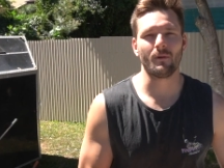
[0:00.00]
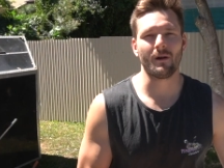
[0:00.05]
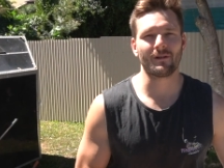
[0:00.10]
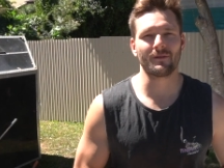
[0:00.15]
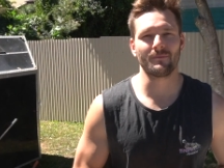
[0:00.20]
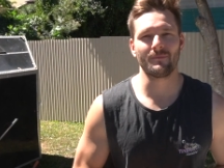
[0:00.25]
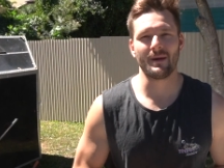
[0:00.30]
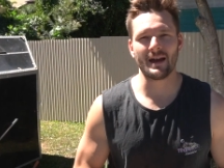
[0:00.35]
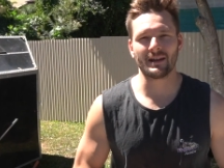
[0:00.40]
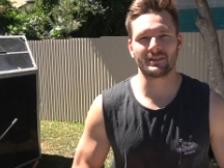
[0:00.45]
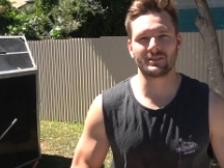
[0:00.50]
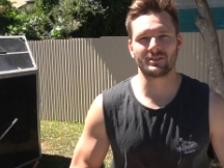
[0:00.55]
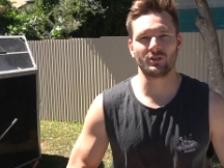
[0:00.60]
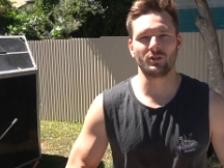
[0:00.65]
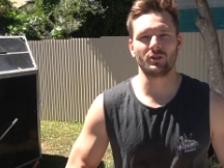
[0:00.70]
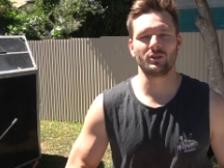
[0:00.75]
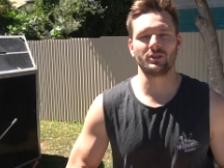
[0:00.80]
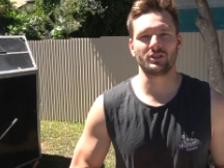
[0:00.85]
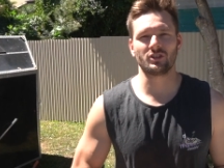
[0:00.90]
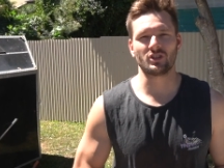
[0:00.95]
Welcome back
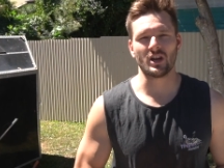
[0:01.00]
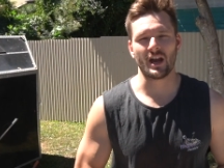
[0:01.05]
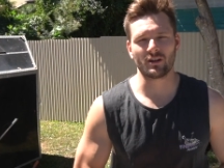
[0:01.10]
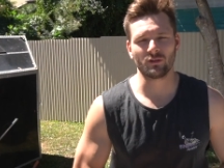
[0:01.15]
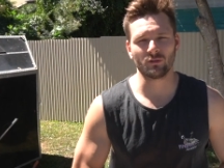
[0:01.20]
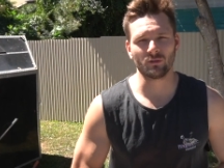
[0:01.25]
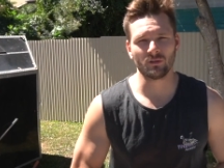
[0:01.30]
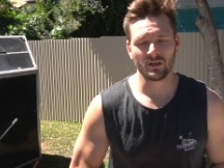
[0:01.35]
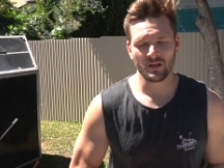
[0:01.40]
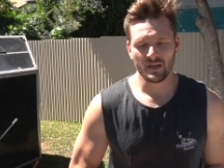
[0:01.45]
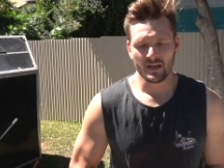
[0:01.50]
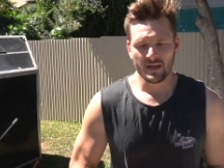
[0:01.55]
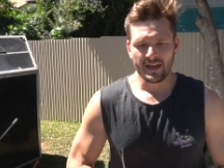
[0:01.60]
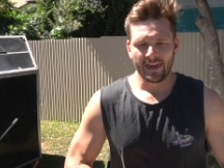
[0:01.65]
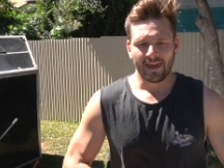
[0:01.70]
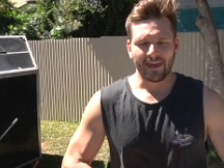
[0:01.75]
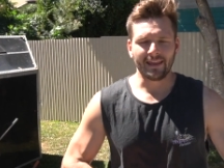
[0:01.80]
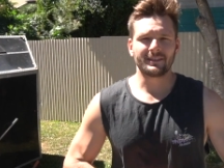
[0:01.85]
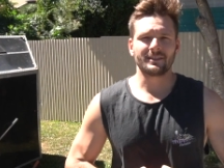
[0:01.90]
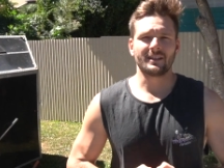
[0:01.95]
to the channel.
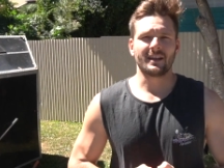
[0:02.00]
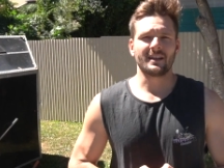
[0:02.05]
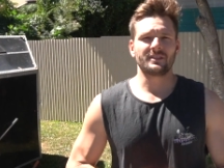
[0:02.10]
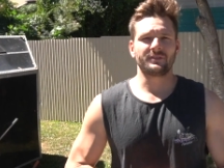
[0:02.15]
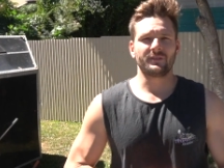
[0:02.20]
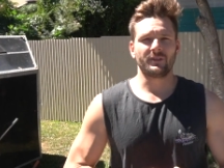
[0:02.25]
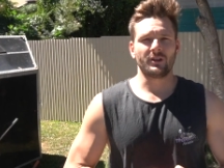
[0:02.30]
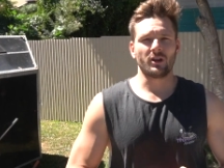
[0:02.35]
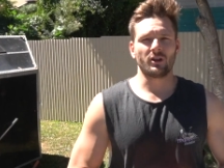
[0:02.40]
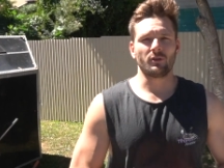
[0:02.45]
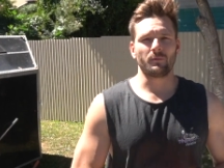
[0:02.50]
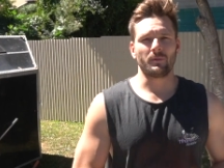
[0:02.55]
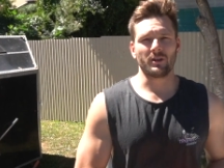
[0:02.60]
In today's video,